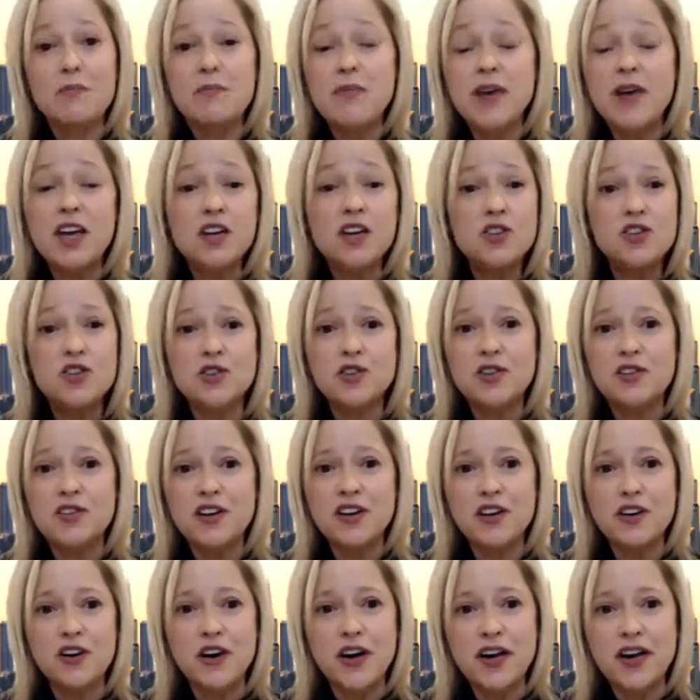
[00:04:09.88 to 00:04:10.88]
making sure
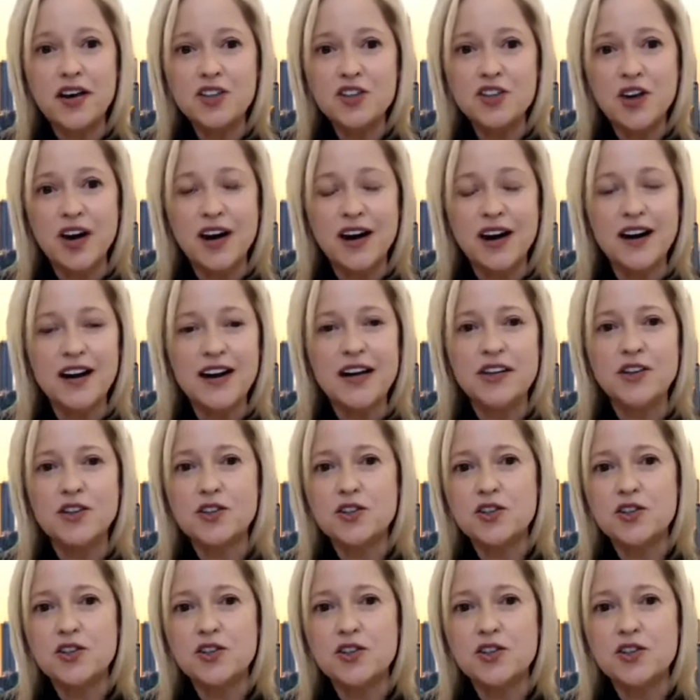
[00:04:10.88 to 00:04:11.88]
that your HR and
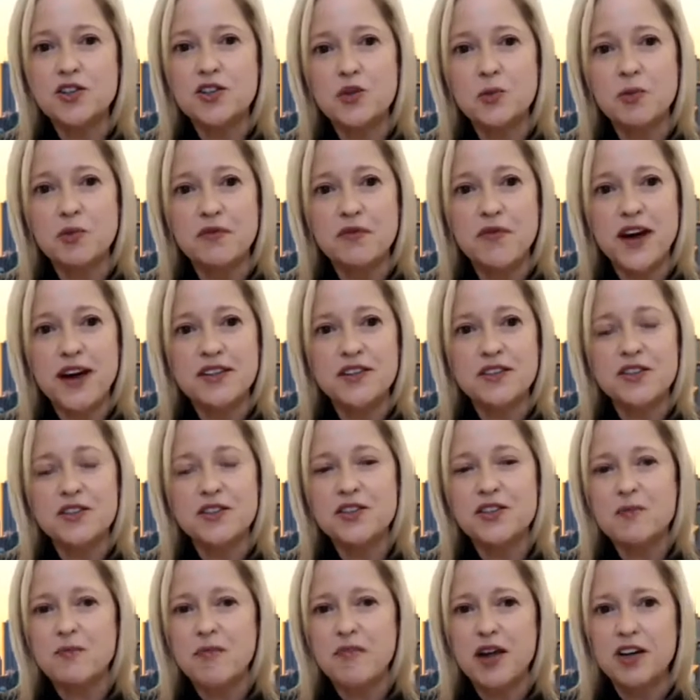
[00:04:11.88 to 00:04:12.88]
your
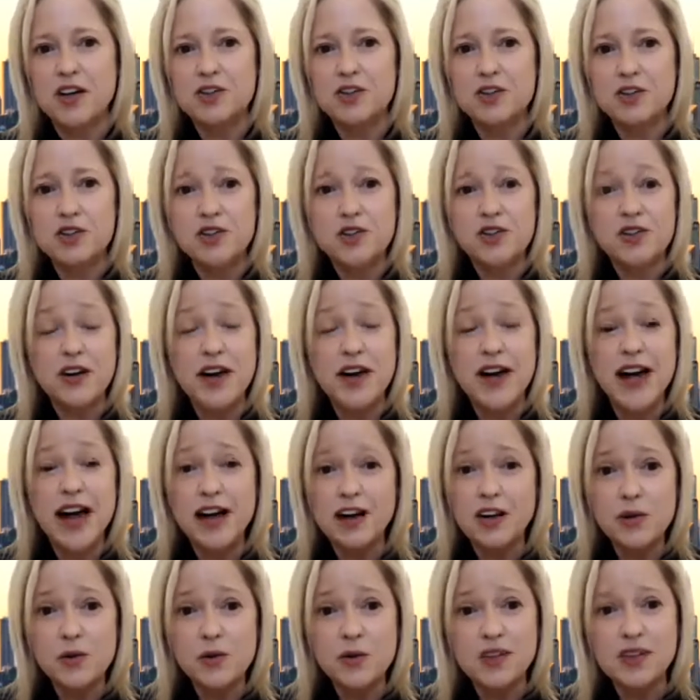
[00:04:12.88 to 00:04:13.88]
supervisors and managers are
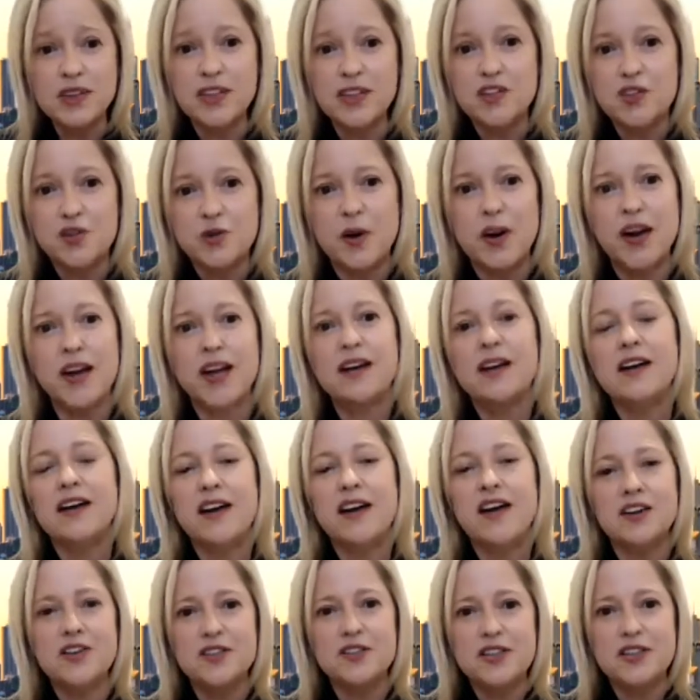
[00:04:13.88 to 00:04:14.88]
adequately trained and
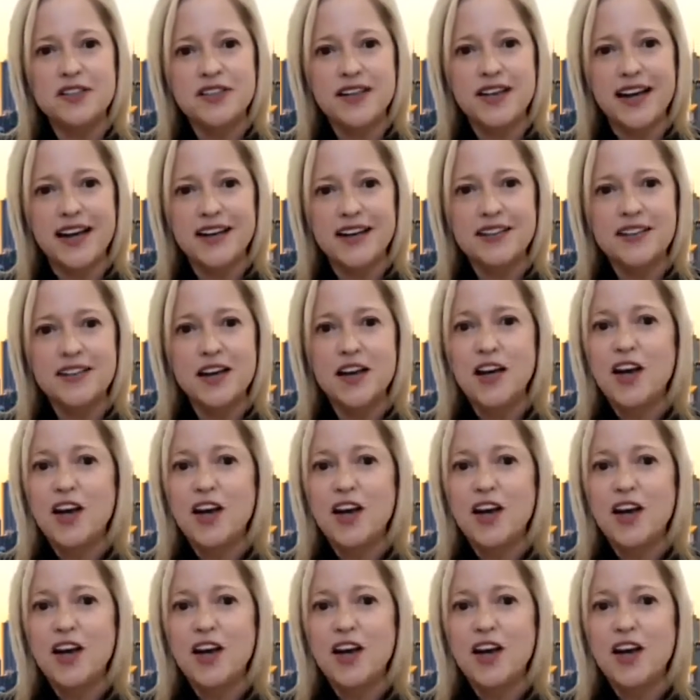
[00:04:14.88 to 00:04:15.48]
understand